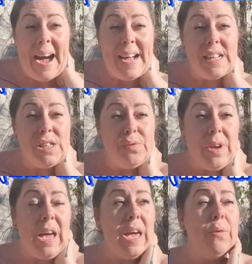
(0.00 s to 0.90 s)
and
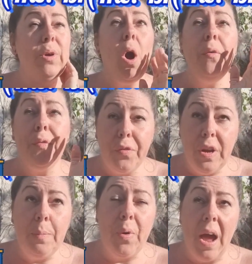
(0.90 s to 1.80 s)
we got
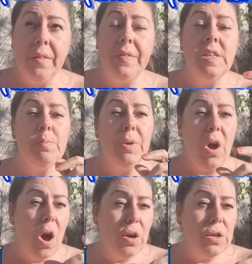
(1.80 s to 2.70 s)
free breakfast
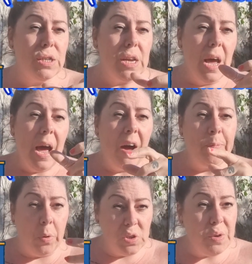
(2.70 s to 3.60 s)
because I've
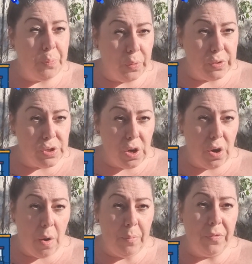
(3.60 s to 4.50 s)
booked it
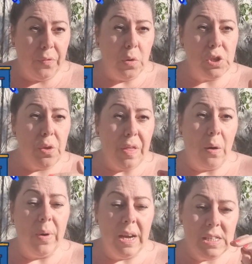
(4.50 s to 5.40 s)
booking.com before, so
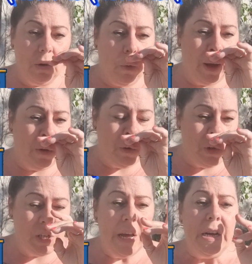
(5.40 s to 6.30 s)
that worked out quite
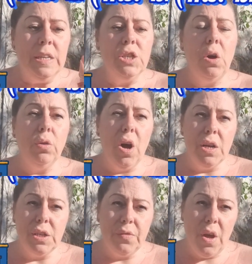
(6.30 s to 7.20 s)
good. Total
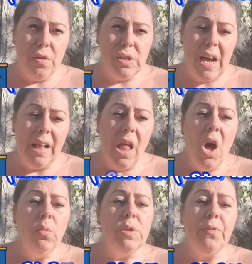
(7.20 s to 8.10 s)
cost of the hotel
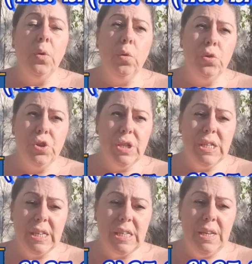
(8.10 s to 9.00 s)
was
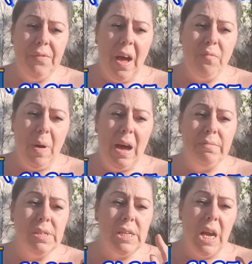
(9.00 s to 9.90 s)

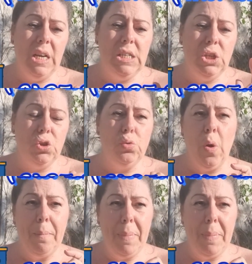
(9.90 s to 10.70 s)
£465.82.